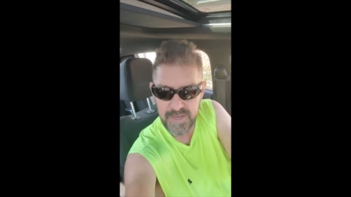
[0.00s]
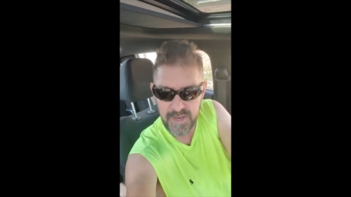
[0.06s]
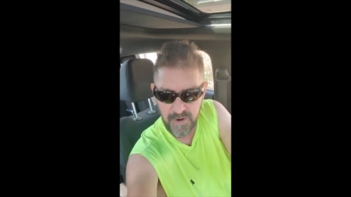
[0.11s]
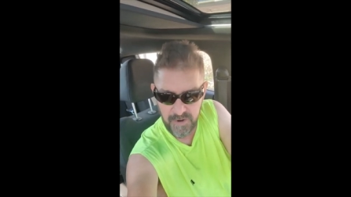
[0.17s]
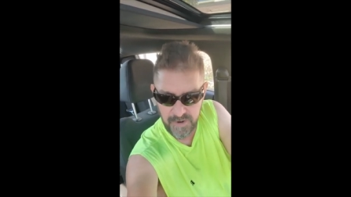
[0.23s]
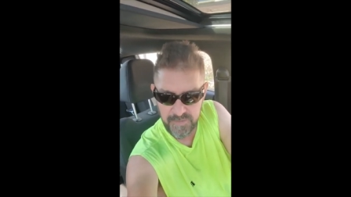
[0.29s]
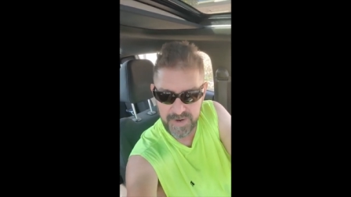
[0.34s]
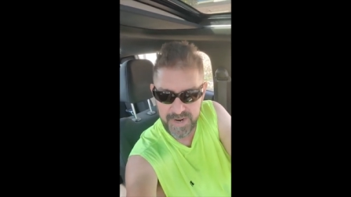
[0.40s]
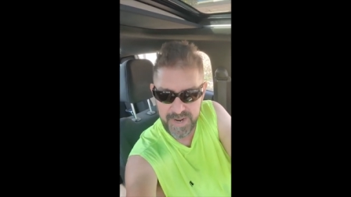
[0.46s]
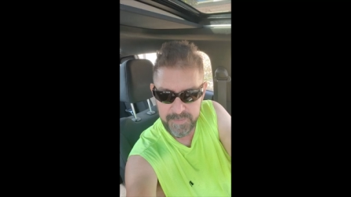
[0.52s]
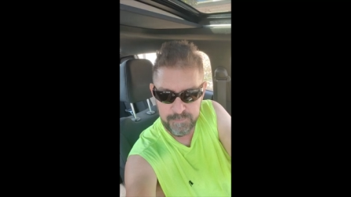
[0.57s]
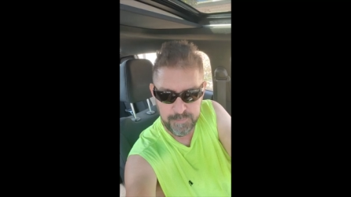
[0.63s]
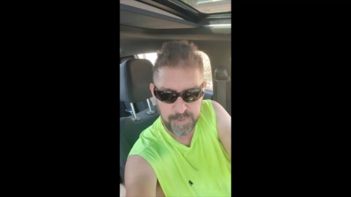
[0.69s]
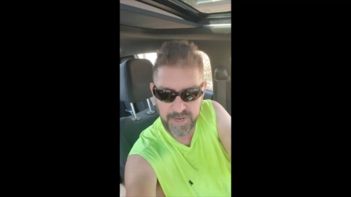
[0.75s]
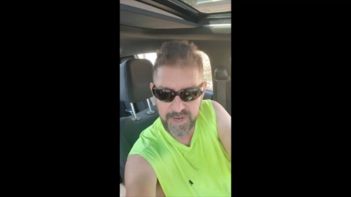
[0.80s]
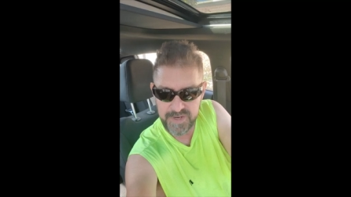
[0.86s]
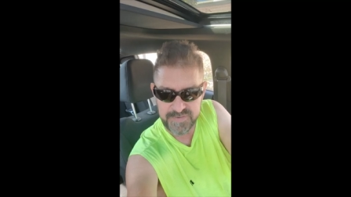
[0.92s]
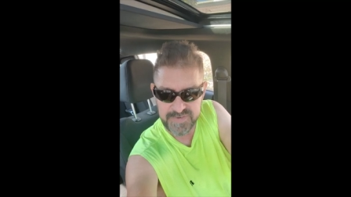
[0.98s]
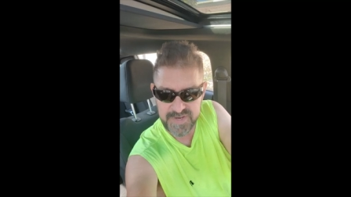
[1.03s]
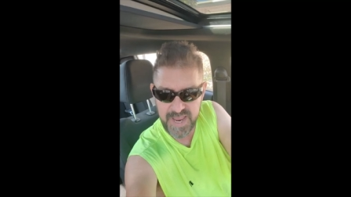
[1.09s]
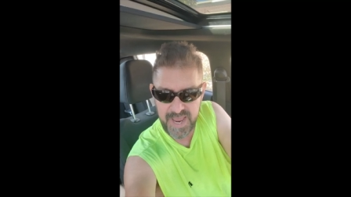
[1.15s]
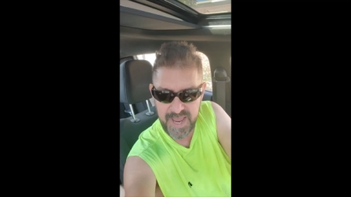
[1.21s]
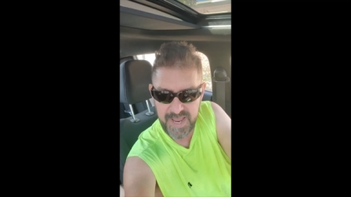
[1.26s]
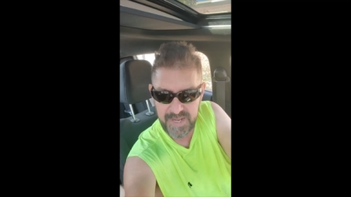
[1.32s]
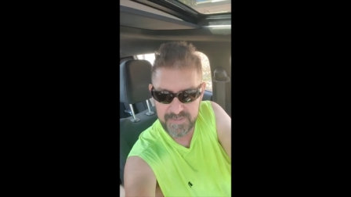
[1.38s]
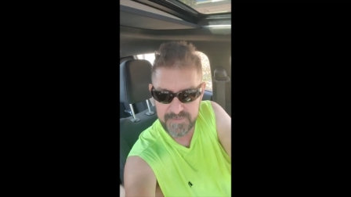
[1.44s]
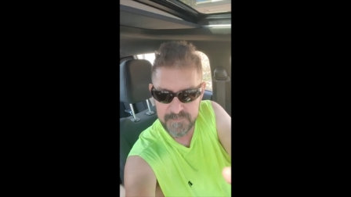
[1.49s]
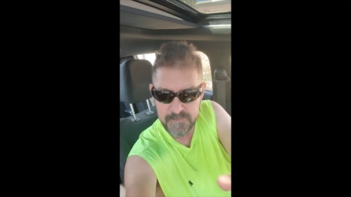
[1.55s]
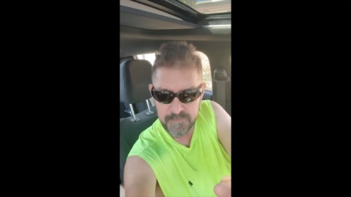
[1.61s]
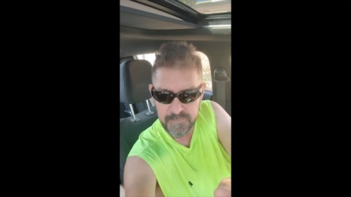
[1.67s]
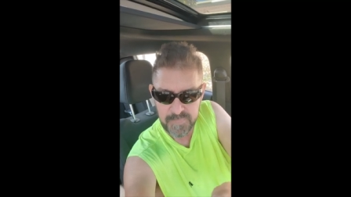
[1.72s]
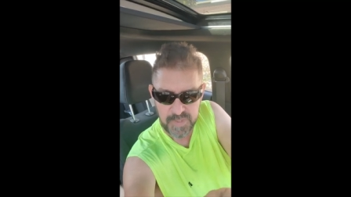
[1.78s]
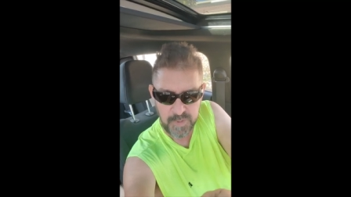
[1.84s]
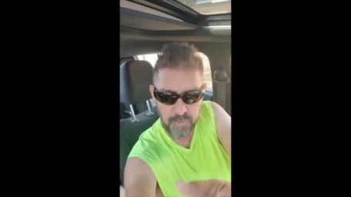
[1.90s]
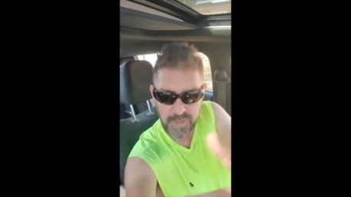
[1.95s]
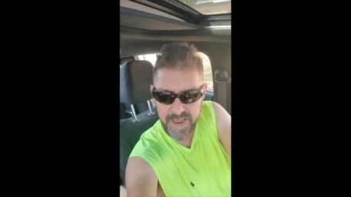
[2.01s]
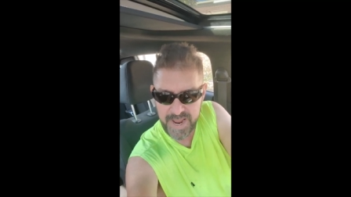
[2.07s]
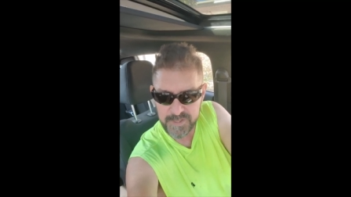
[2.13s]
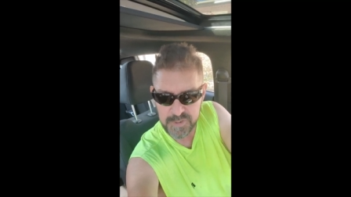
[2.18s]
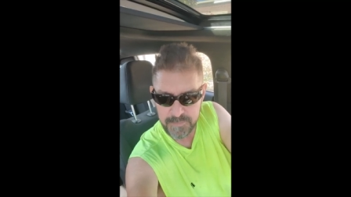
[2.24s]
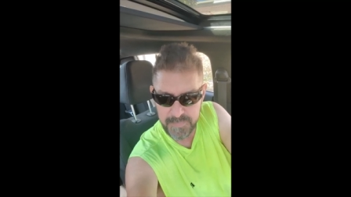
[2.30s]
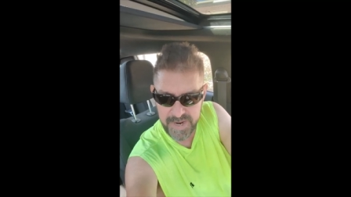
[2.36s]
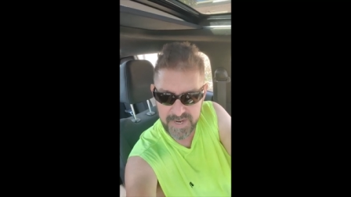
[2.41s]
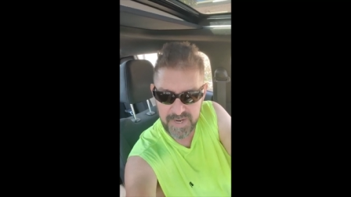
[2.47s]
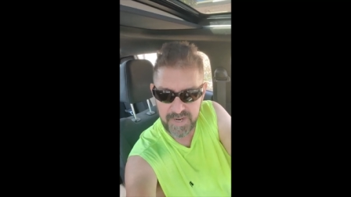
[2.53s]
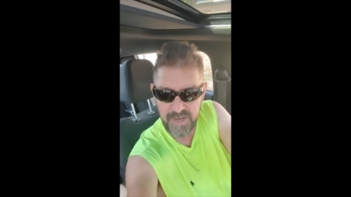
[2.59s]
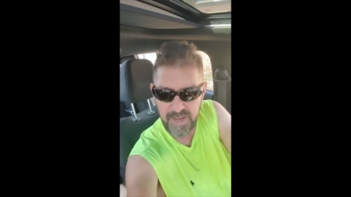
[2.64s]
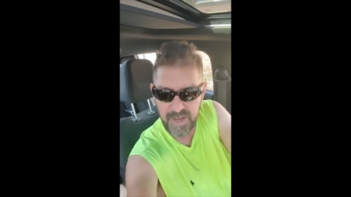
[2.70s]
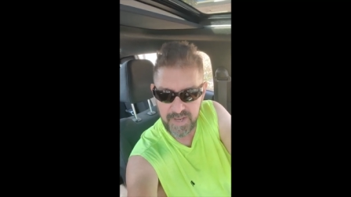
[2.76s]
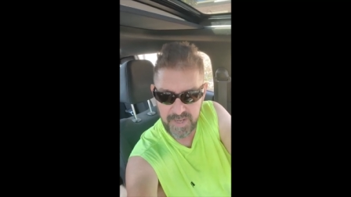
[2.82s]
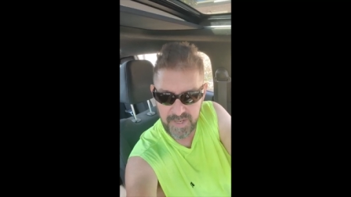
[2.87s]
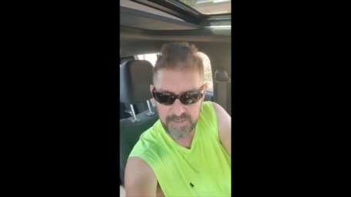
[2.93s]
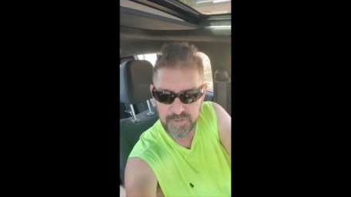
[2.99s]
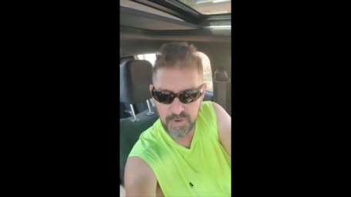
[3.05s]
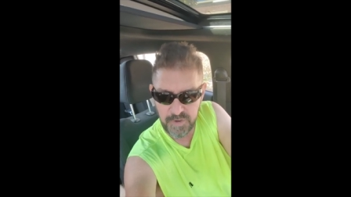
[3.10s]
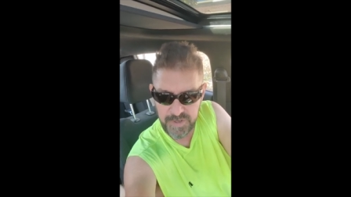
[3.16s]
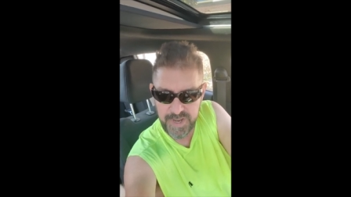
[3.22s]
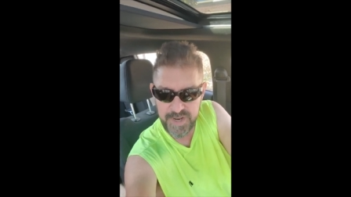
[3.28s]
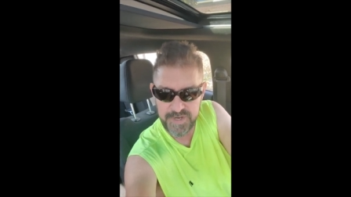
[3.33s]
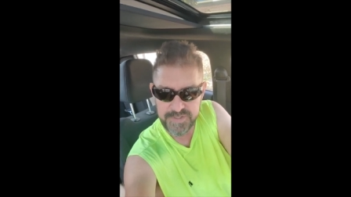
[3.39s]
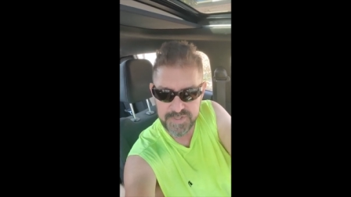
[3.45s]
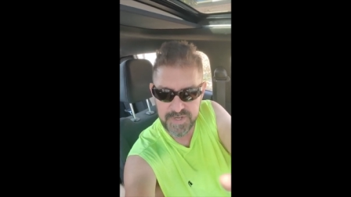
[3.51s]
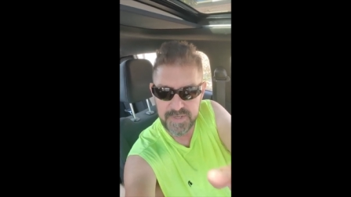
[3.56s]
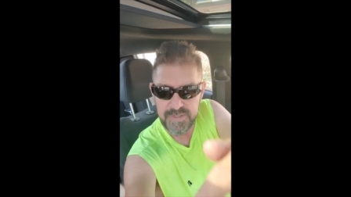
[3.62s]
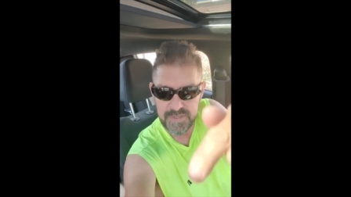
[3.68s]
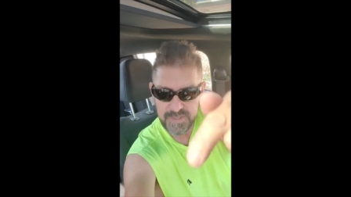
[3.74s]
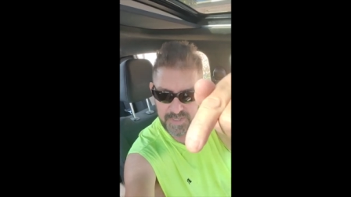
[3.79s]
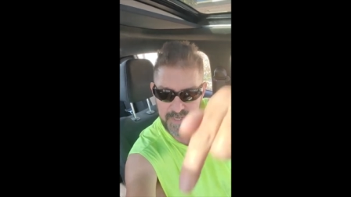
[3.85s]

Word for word: All right, praise God. You like to make a, a, a, donation,